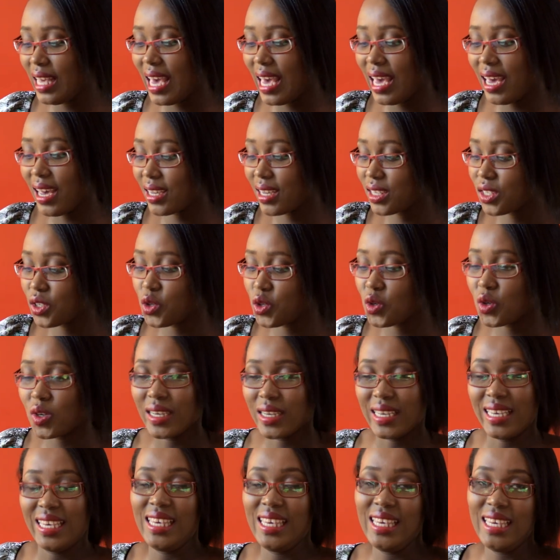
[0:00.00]

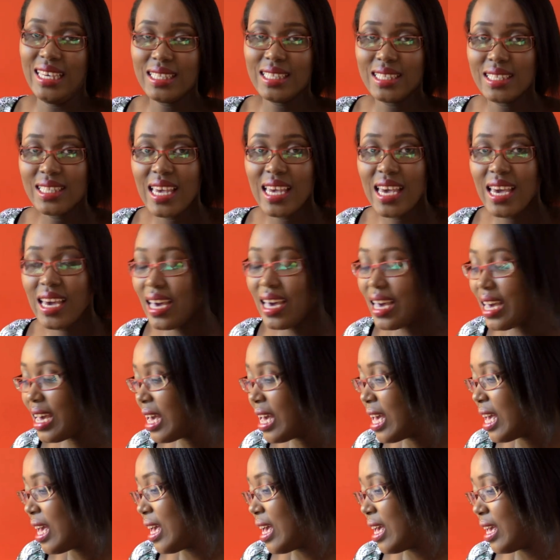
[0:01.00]
extra keys here
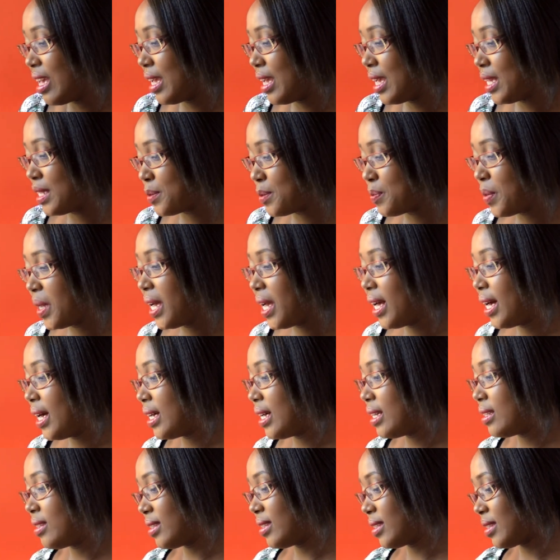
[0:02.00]
is
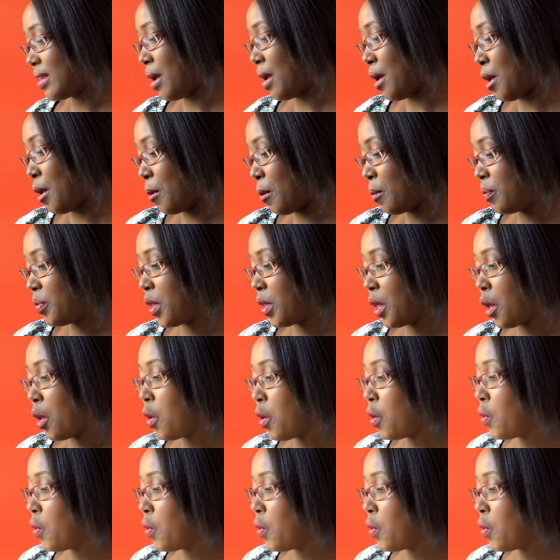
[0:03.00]
because um,